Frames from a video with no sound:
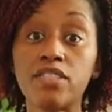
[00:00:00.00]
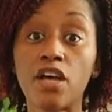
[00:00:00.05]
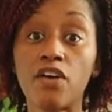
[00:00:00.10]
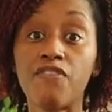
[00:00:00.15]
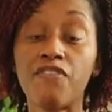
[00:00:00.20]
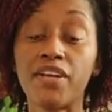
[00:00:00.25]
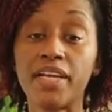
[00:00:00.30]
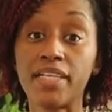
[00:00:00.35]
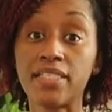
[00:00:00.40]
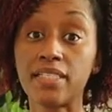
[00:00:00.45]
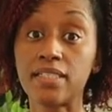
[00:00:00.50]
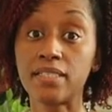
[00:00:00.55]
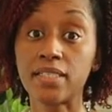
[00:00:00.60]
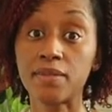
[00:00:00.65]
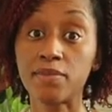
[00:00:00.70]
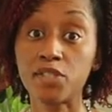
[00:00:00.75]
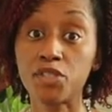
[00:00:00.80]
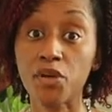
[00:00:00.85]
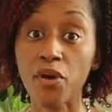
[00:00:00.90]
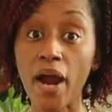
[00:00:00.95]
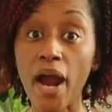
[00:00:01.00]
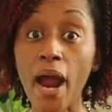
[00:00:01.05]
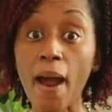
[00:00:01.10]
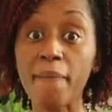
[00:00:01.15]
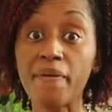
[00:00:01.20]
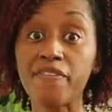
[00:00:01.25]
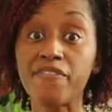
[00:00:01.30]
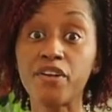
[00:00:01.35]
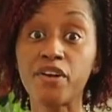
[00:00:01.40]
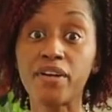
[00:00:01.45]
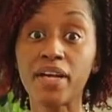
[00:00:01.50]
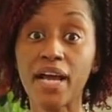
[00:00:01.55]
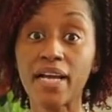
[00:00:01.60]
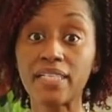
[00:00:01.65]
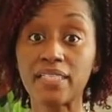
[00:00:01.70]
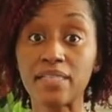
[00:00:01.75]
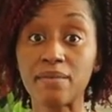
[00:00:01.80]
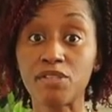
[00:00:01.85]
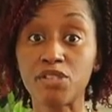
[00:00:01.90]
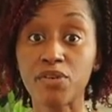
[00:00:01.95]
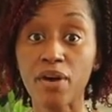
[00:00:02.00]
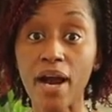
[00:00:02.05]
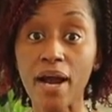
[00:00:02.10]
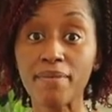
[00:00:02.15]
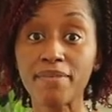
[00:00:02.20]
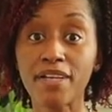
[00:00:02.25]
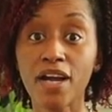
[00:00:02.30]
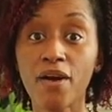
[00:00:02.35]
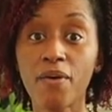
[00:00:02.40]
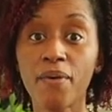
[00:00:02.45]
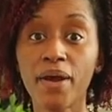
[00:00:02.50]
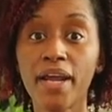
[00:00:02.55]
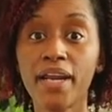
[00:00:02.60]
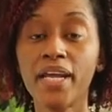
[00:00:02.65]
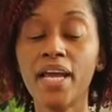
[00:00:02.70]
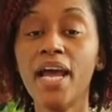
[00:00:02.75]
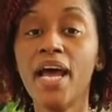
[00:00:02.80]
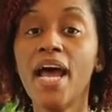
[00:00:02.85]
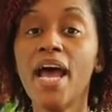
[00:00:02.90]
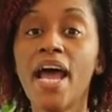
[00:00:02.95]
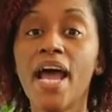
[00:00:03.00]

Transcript: Don't forget to subscribe if you're not subscribed already.